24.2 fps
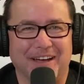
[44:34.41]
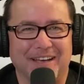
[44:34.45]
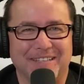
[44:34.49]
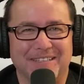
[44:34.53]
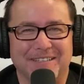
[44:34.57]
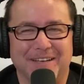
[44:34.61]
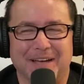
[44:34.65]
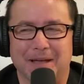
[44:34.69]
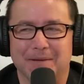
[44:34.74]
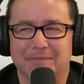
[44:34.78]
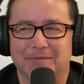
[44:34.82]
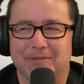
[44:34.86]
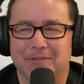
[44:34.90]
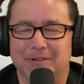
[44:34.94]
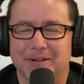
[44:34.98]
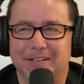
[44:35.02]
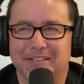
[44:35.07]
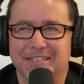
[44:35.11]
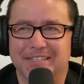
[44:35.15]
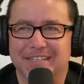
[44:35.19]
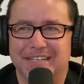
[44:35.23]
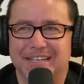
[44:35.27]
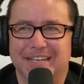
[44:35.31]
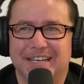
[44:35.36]
time for
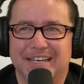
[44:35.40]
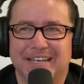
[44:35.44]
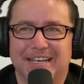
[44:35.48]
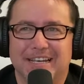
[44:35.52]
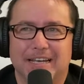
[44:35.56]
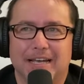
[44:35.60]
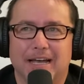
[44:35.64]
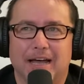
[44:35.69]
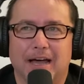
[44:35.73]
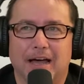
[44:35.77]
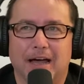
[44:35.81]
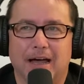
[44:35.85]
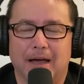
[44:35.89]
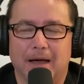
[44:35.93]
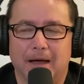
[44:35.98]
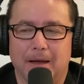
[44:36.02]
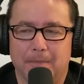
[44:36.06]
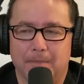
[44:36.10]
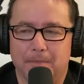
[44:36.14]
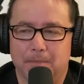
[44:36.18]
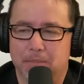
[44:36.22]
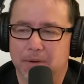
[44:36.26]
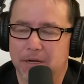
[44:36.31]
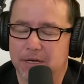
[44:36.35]
us.
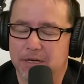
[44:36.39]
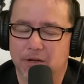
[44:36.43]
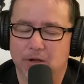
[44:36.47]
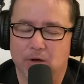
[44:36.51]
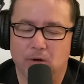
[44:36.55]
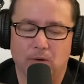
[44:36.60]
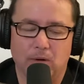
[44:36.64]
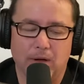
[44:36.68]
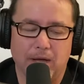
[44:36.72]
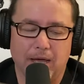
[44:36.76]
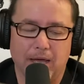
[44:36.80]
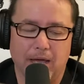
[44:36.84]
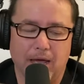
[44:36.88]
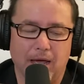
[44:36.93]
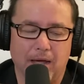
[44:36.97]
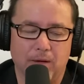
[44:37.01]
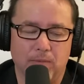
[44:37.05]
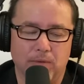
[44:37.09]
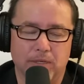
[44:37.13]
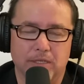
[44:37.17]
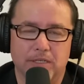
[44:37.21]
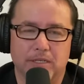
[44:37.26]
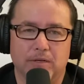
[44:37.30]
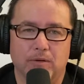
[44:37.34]
But no, I
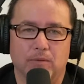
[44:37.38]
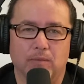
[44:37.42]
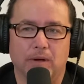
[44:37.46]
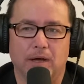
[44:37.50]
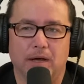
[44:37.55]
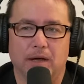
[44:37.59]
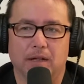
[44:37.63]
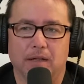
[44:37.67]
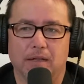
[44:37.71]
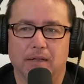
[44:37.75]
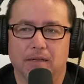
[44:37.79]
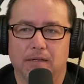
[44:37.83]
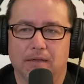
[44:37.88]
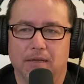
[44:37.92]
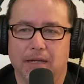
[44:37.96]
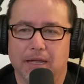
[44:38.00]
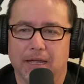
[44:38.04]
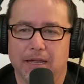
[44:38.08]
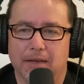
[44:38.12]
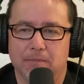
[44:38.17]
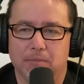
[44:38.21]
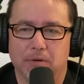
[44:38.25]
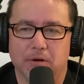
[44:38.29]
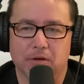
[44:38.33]
wish you well.
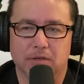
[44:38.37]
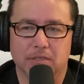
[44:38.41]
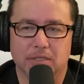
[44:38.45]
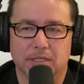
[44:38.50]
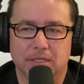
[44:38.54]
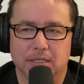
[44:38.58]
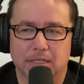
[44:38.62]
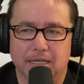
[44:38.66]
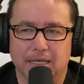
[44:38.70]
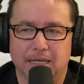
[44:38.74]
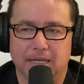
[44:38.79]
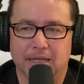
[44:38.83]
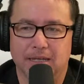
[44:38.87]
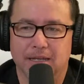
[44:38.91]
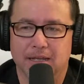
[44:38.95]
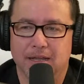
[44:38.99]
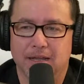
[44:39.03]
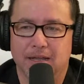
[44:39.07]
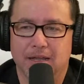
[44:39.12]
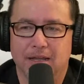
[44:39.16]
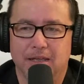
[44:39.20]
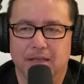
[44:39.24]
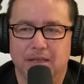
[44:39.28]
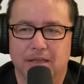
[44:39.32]
And personally,
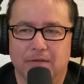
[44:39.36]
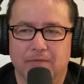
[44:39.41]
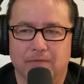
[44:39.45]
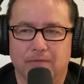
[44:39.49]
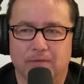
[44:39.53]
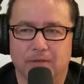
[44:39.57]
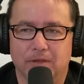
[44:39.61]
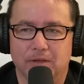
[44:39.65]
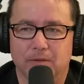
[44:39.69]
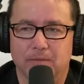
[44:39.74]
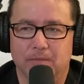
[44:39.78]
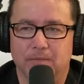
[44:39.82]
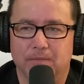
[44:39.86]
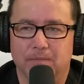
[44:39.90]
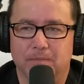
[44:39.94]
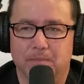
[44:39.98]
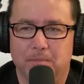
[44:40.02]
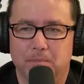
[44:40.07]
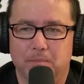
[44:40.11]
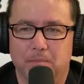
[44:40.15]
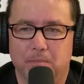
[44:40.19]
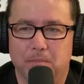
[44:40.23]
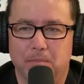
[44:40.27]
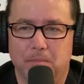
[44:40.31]
you've
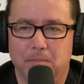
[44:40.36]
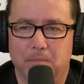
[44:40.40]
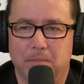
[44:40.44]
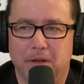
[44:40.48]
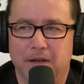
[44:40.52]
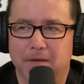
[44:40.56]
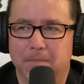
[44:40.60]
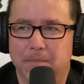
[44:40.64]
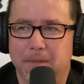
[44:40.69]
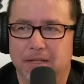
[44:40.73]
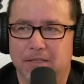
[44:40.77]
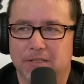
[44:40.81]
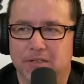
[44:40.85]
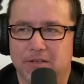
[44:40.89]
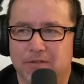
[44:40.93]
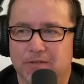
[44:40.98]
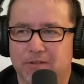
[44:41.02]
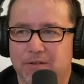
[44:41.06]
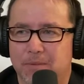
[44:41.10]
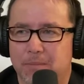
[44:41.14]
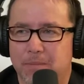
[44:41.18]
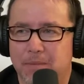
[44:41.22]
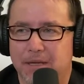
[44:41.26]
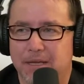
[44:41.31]
been a mentor
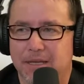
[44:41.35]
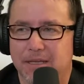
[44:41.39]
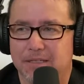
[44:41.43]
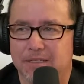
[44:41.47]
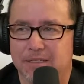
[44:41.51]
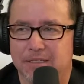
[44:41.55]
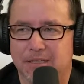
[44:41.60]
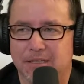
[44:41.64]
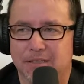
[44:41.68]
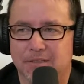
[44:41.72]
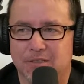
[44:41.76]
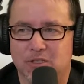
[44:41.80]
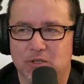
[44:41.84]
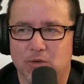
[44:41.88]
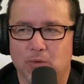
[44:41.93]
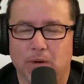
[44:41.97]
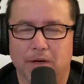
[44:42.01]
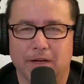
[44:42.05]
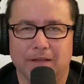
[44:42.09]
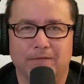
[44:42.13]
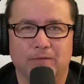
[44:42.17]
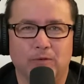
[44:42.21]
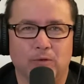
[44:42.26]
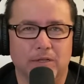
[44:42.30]
to me since
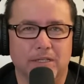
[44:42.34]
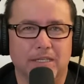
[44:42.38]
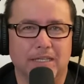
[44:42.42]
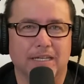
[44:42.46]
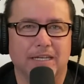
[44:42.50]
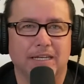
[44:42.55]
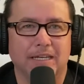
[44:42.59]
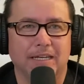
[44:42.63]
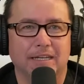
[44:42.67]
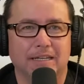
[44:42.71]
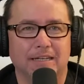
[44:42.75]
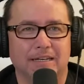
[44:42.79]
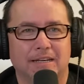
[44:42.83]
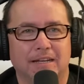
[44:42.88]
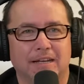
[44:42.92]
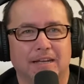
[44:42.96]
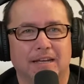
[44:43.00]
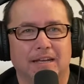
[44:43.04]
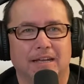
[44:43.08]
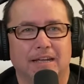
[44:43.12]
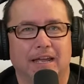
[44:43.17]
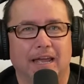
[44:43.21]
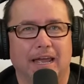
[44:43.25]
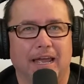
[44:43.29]
2014.
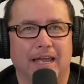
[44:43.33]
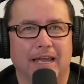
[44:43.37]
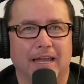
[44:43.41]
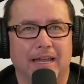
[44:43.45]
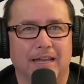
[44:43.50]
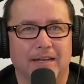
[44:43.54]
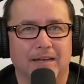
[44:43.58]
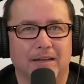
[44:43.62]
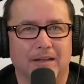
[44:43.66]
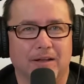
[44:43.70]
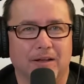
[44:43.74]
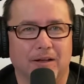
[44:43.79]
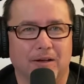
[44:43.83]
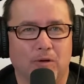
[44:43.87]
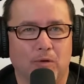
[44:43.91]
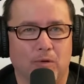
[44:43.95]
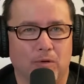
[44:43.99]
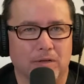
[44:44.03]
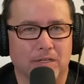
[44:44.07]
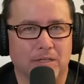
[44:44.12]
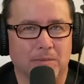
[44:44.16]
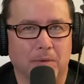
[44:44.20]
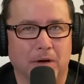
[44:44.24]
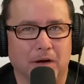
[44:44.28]
And of
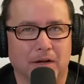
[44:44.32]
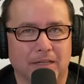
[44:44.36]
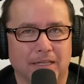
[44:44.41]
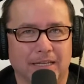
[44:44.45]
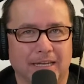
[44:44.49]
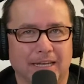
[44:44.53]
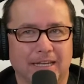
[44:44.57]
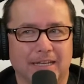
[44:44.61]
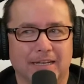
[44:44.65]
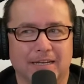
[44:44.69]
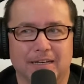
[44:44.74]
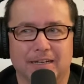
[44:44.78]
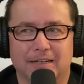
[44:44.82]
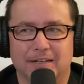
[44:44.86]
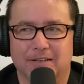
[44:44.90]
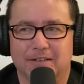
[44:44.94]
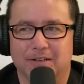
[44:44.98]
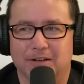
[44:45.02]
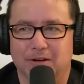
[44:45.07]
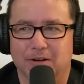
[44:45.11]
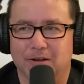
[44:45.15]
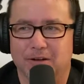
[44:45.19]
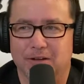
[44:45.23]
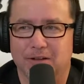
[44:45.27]
course, Marlene and
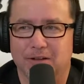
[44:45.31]
her,